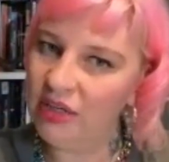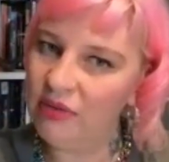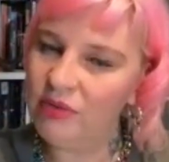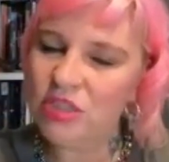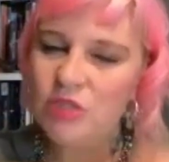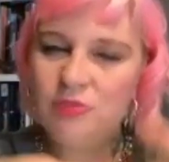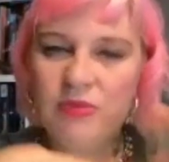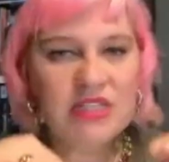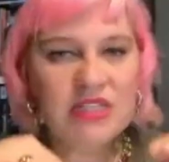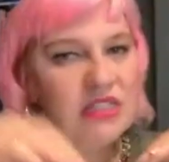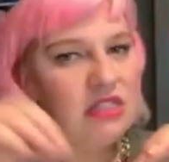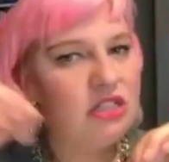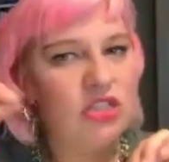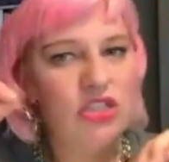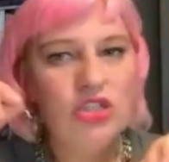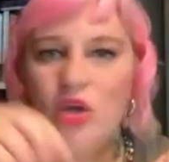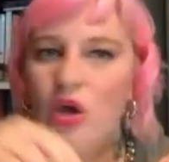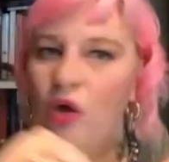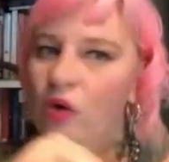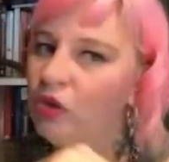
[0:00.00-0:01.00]
which means there's
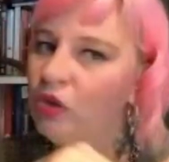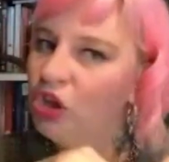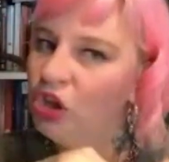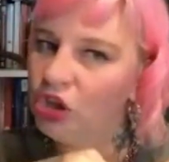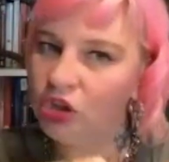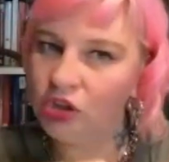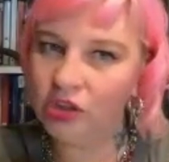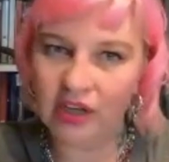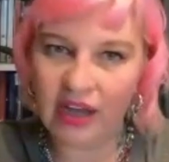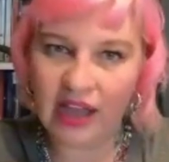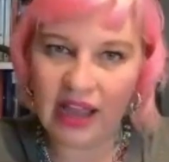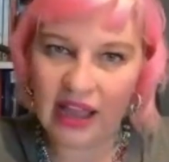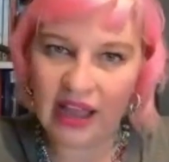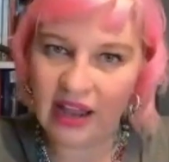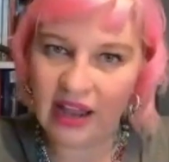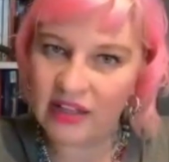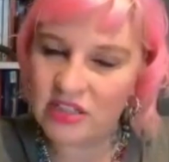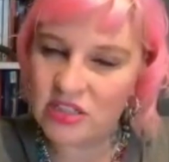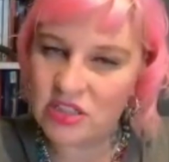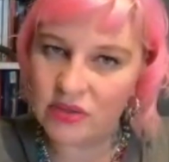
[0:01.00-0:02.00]
no sugar added